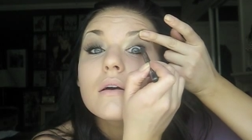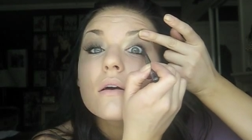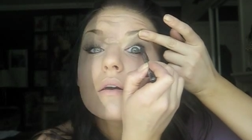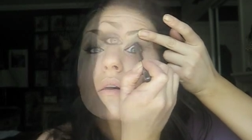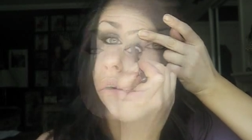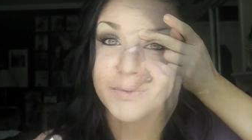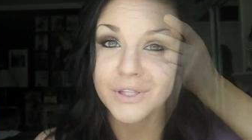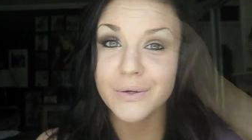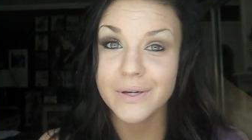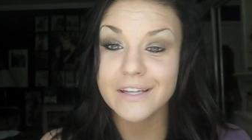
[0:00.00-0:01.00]
Okay, so
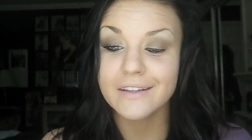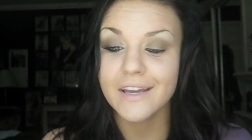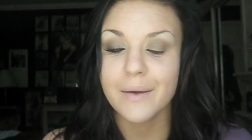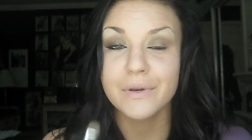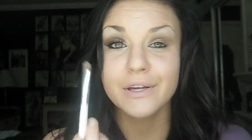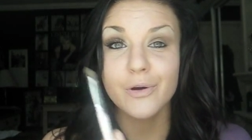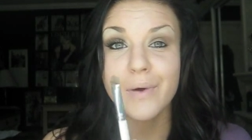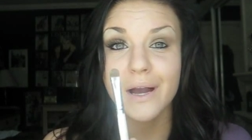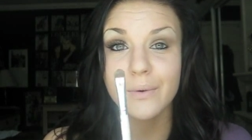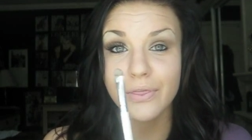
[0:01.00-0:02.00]
really quickly I'm going to go
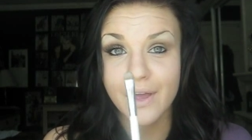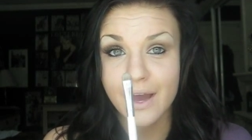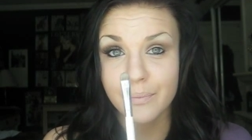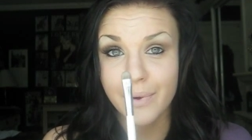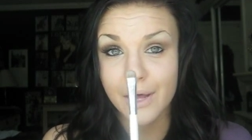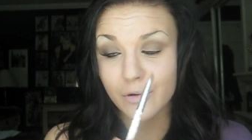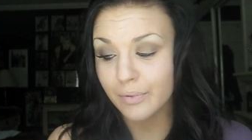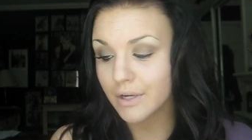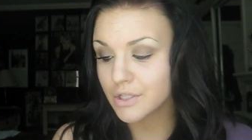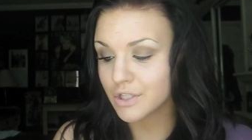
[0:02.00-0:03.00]
back with that paddle
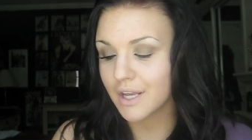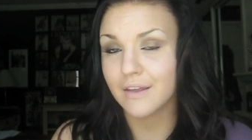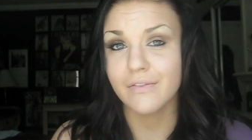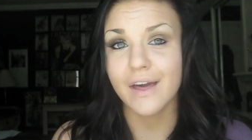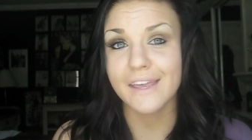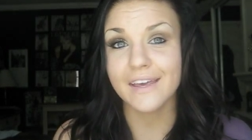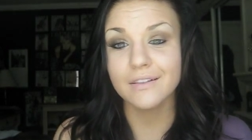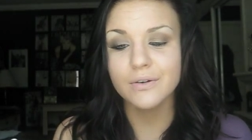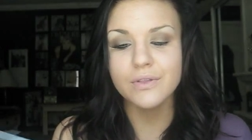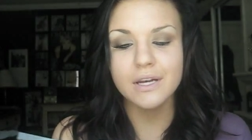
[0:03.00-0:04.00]
brush and that
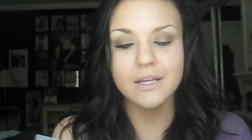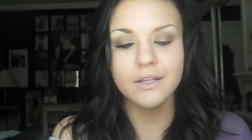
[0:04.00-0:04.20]
yellow that I